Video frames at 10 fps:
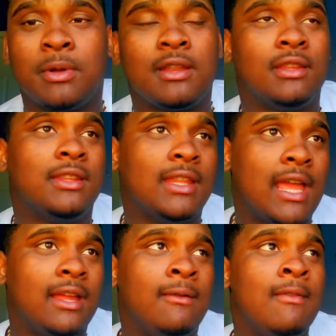But other than
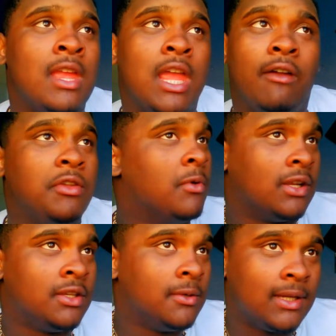that, if you
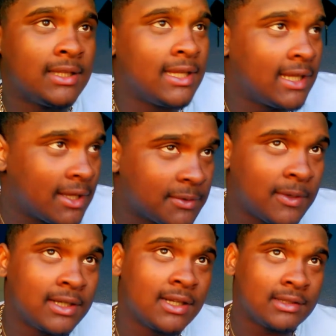want to do anything
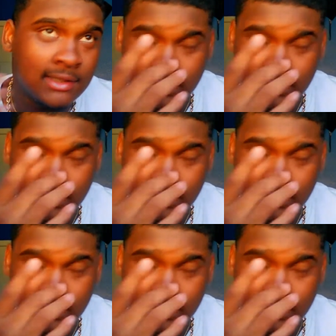else while you're out